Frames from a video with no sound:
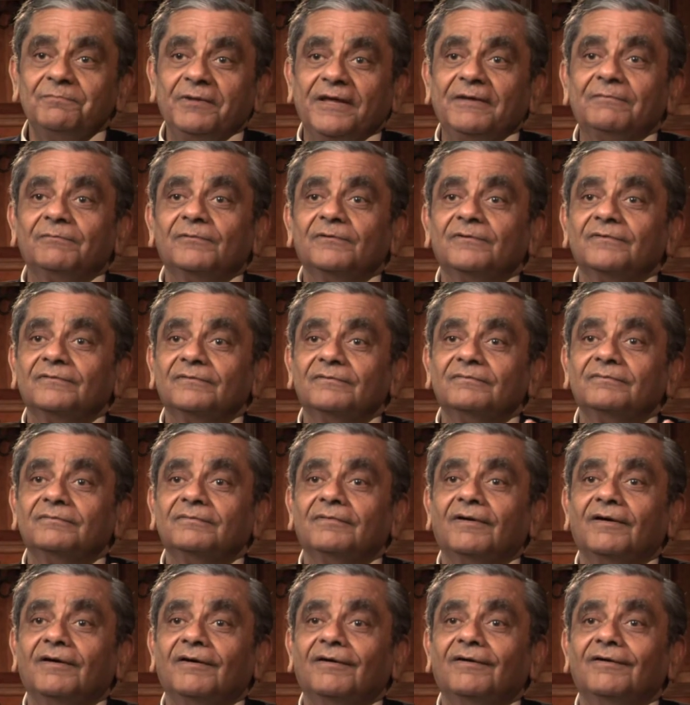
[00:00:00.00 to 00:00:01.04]
people
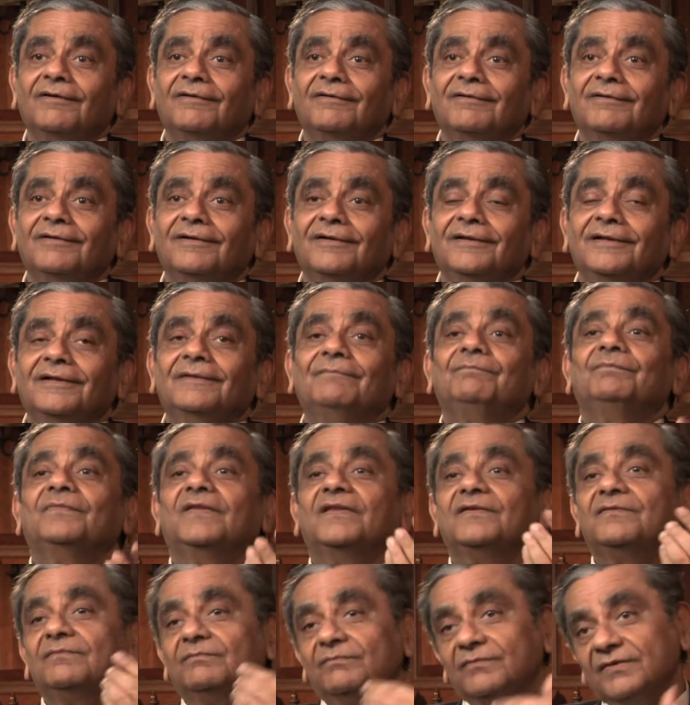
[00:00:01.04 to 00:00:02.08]

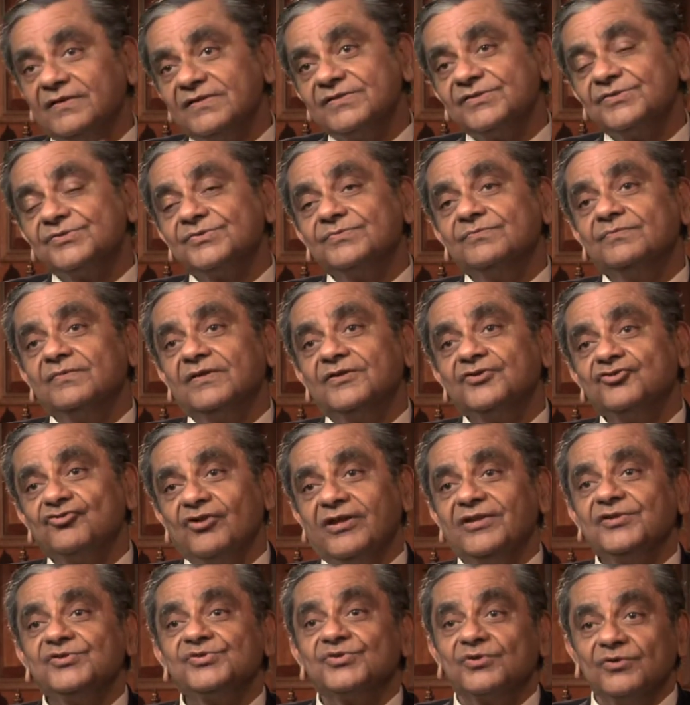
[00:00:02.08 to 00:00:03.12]
that the
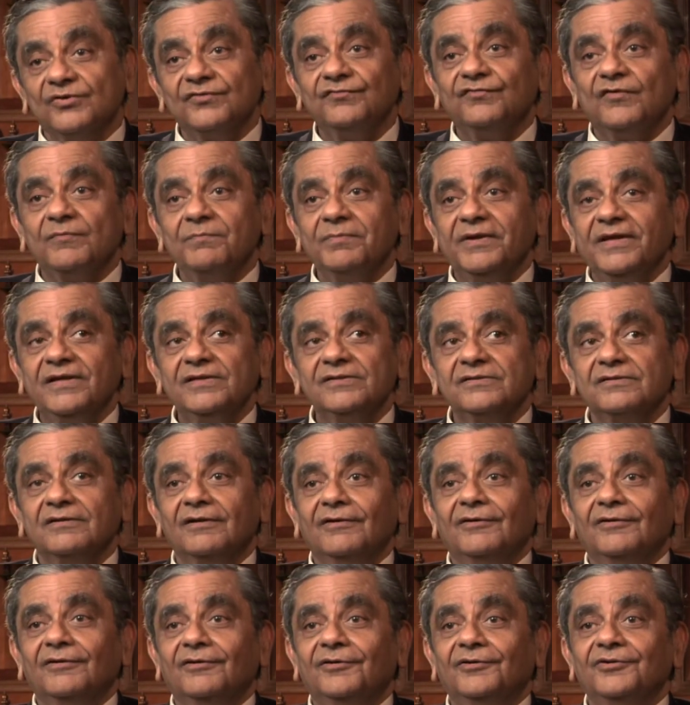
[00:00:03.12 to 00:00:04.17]
trade is good for peace,
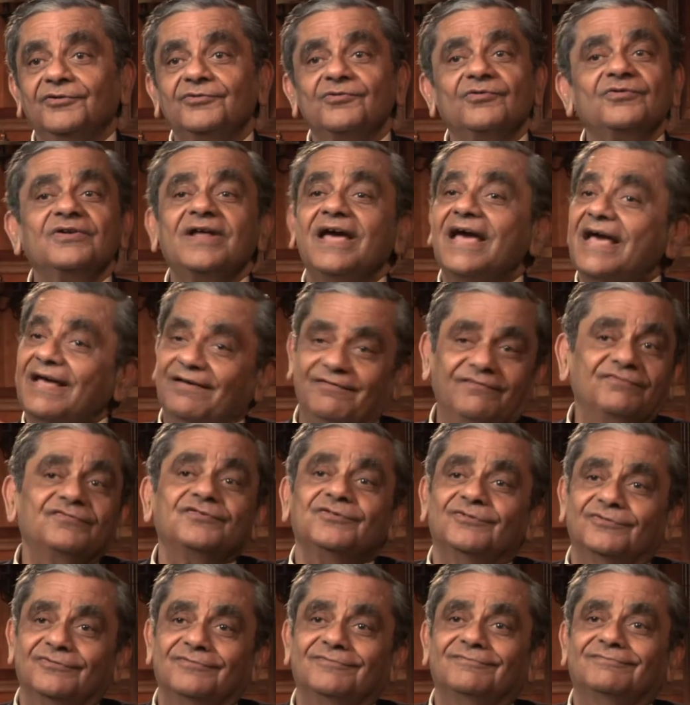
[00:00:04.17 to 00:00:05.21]
you don't have
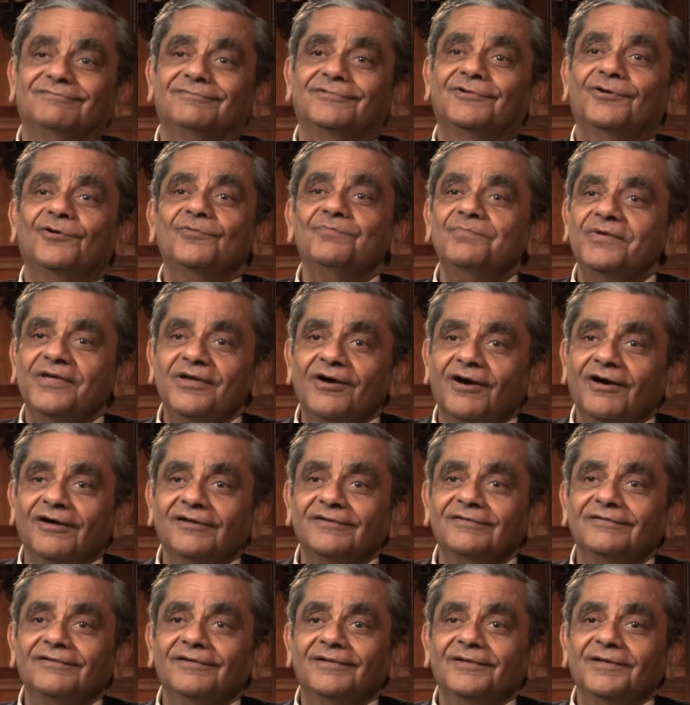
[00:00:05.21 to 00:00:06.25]
to go
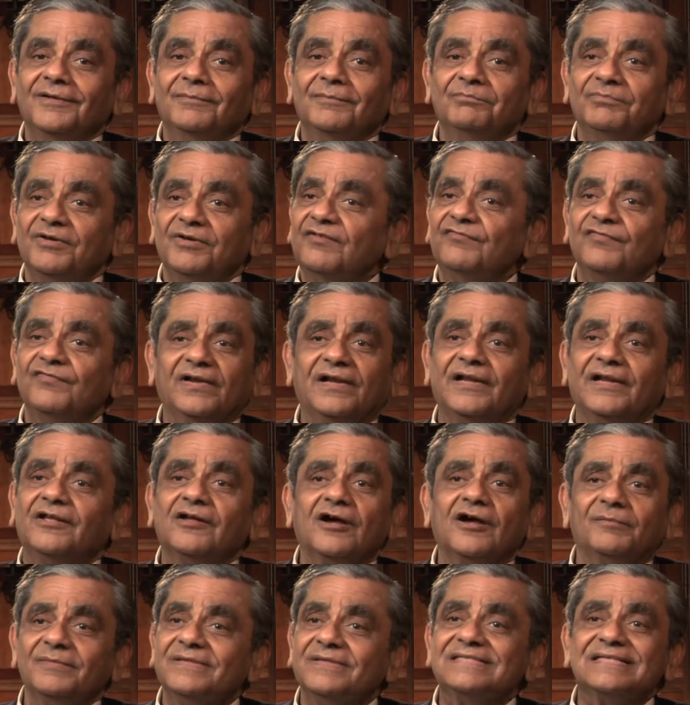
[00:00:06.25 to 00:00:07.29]
beyond perfectly
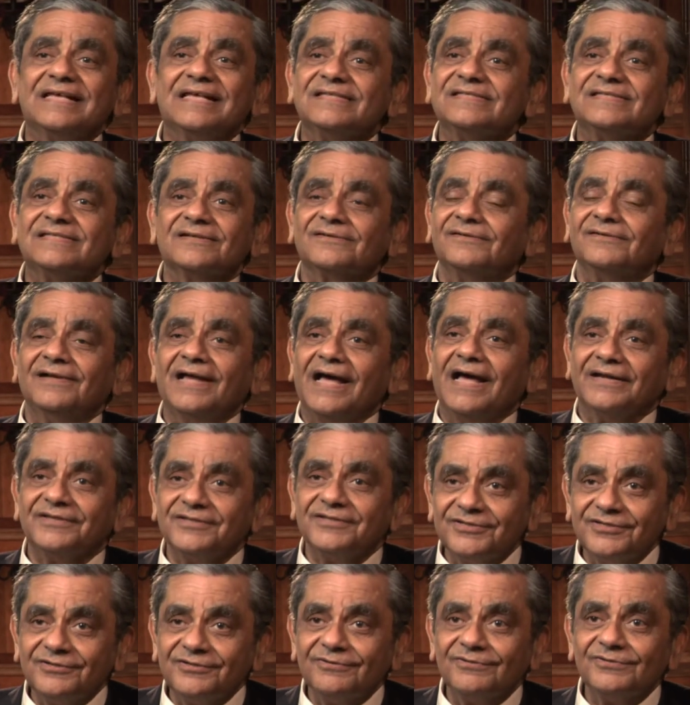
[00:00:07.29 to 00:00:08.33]
commonsensical
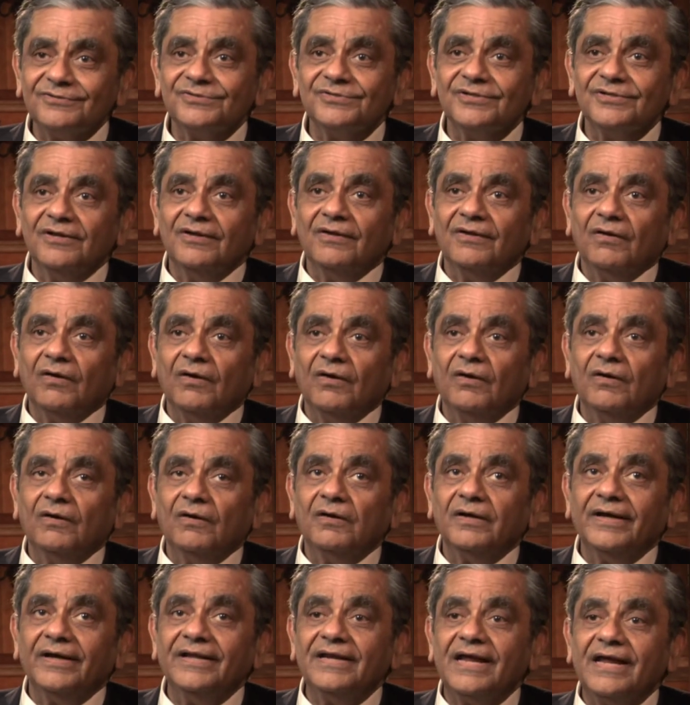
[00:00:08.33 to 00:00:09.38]
attitudes.
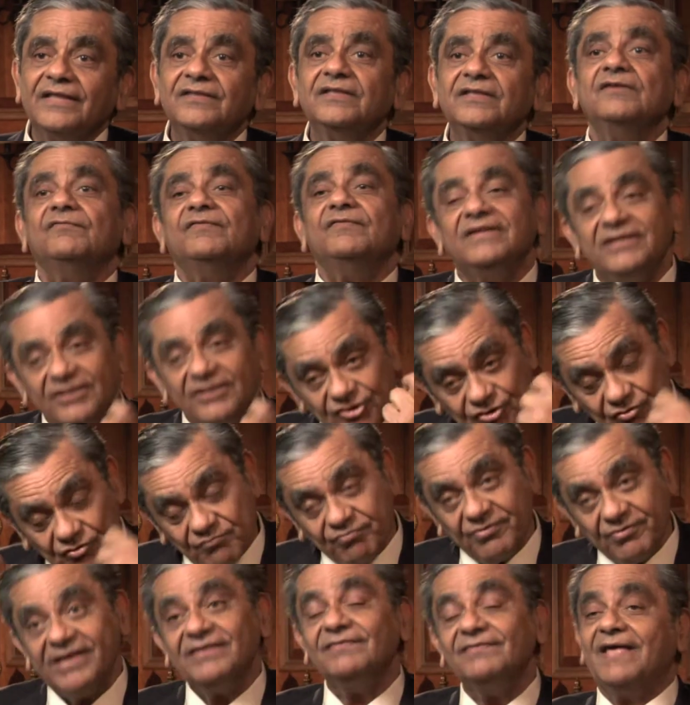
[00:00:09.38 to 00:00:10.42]
And I think we need to
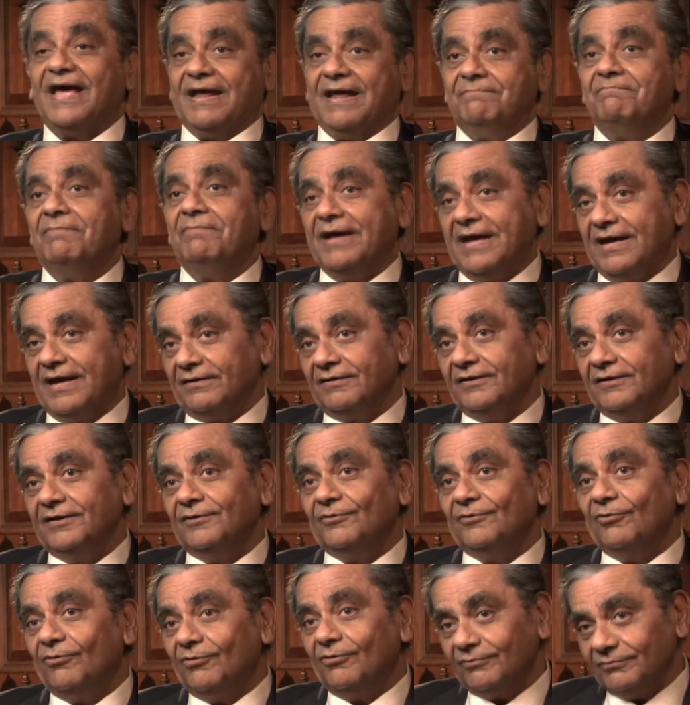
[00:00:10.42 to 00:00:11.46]
bring that back,
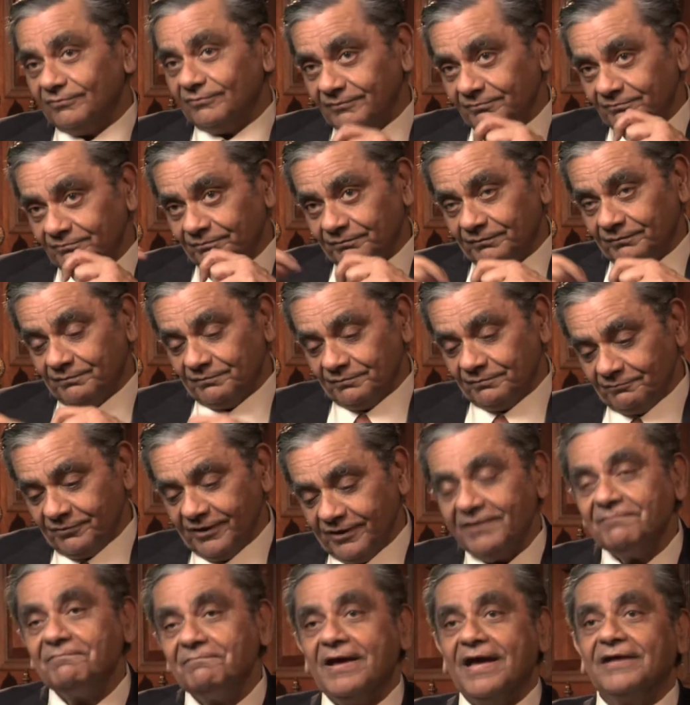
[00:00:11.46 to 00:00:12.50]
or
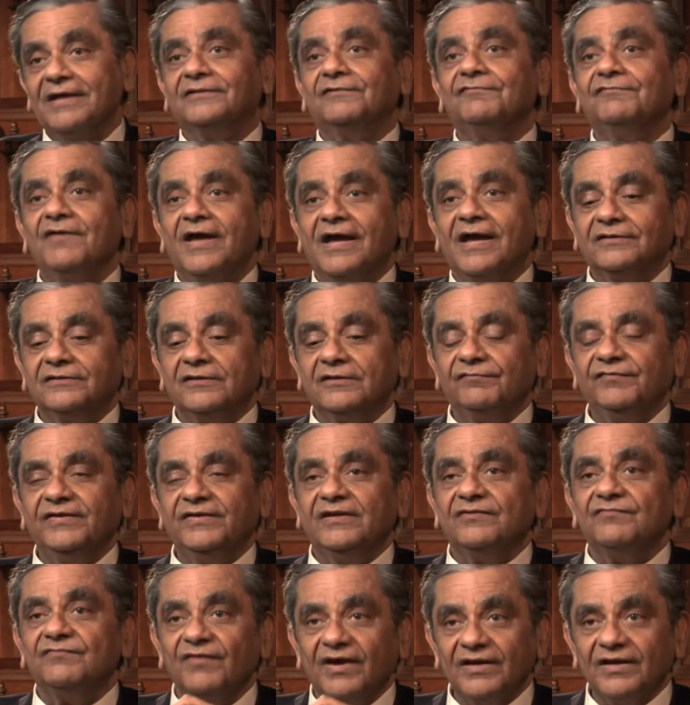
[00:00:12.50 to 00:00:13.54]
bring back the fact that we
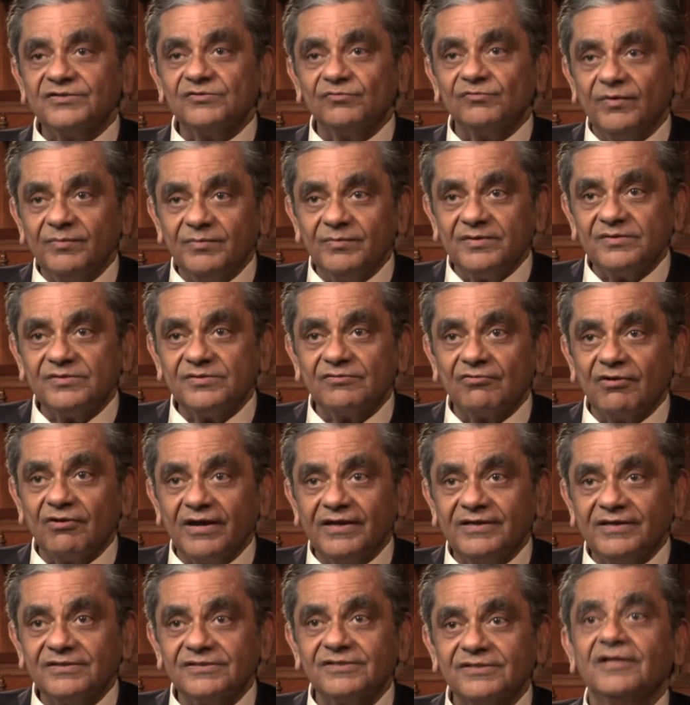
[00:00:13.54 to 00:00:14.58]
advance women's
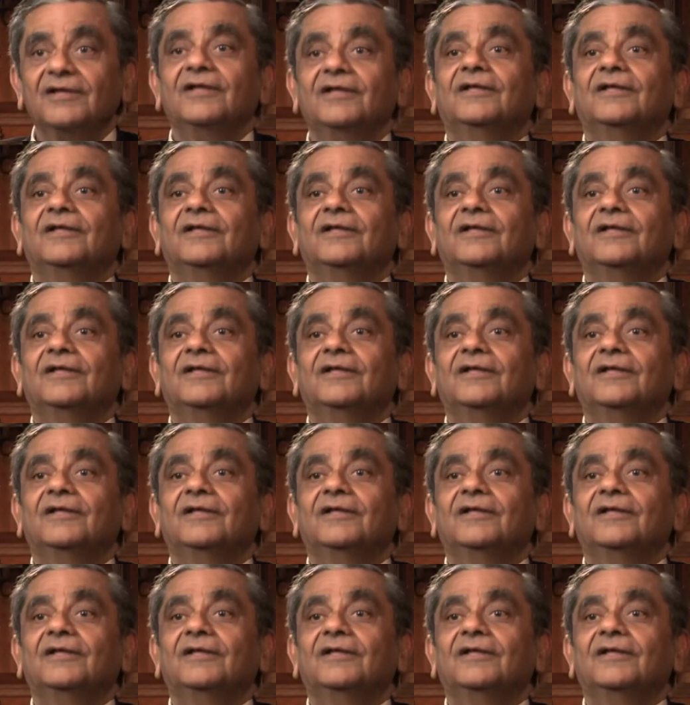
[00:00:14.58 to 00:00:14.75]
rights